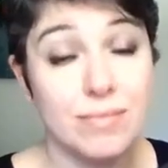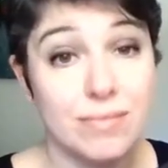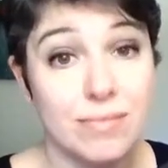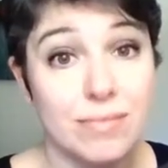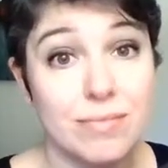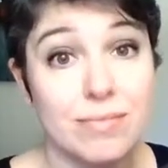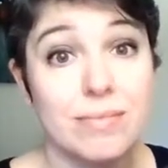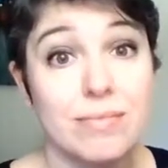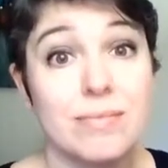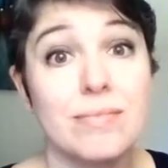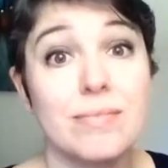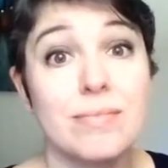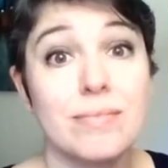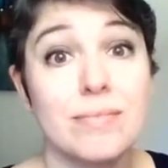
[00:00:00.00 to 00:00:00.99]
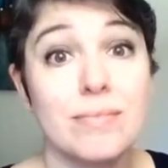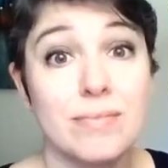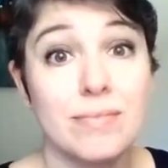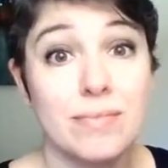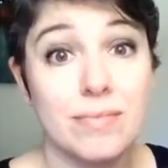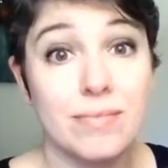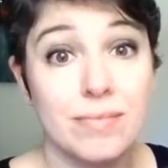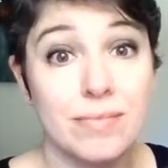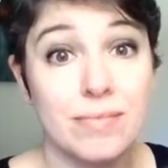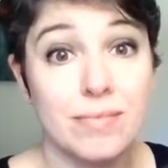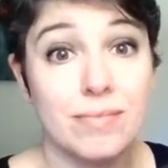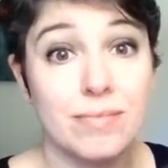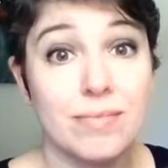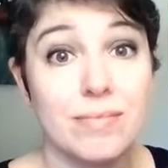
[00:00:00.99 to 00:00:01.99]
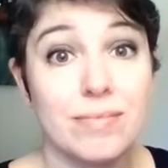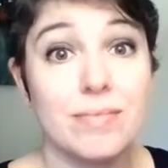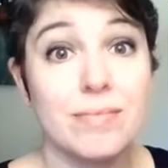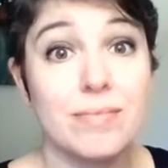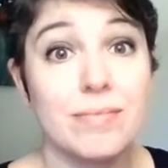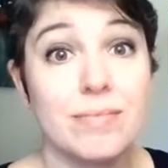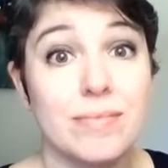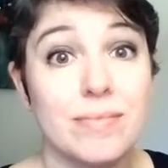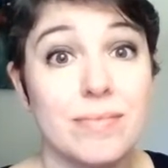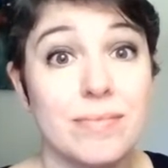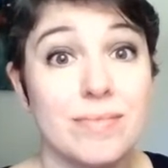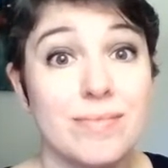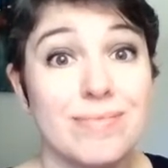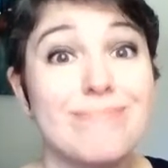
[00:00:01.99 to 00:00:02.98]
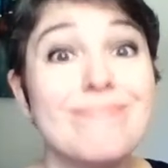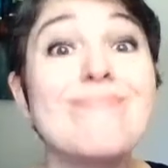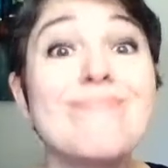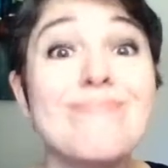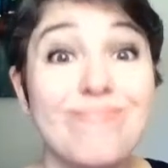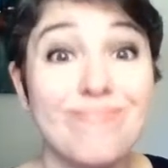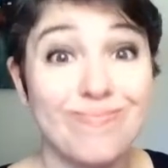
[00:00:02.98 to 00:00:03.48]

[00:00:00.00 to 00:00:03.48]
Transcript: The person shown says nothing.